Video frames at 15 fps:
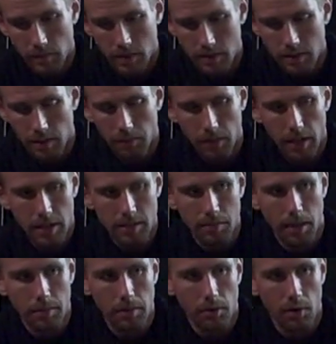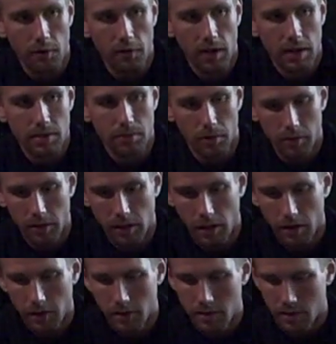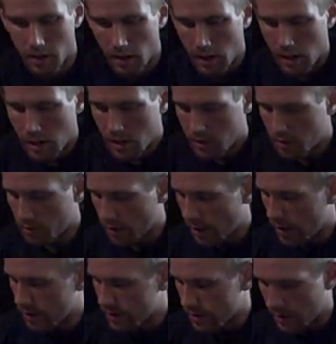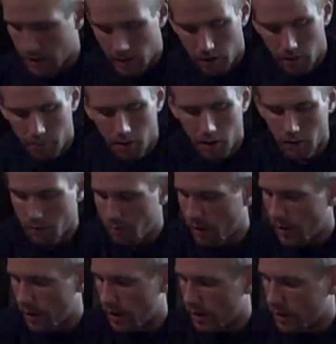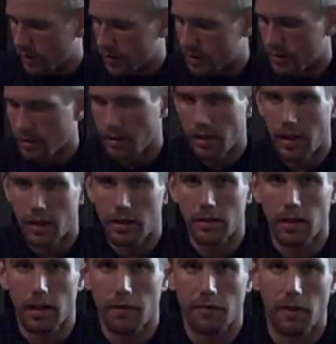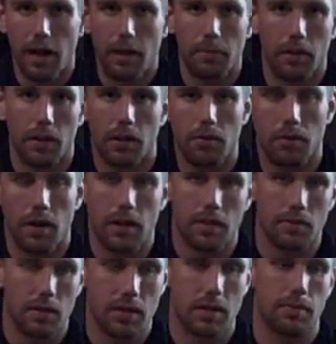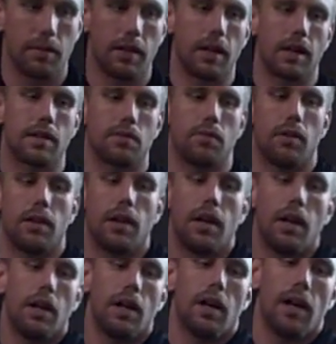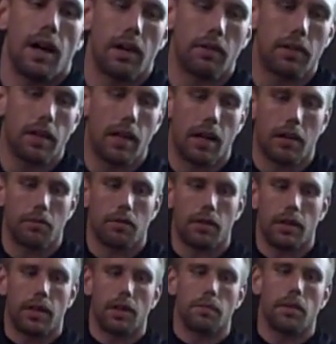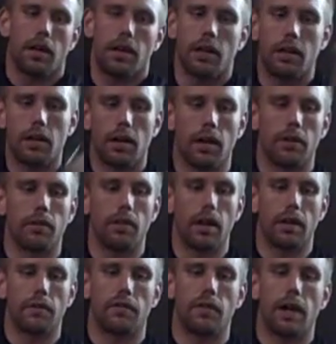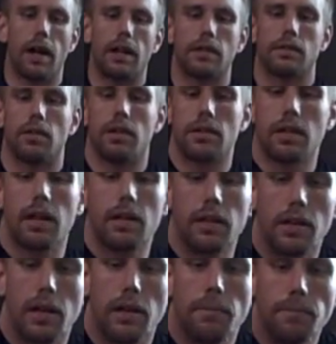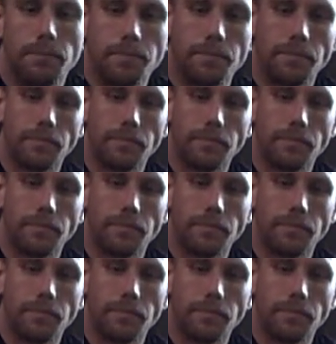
Some legs might be more flexible than the others. You can kind of see how I'm all the way in and this leg is laying flat, but look when I switch to my next one. I don't think I can really get my other leg flat, so I tighten it up,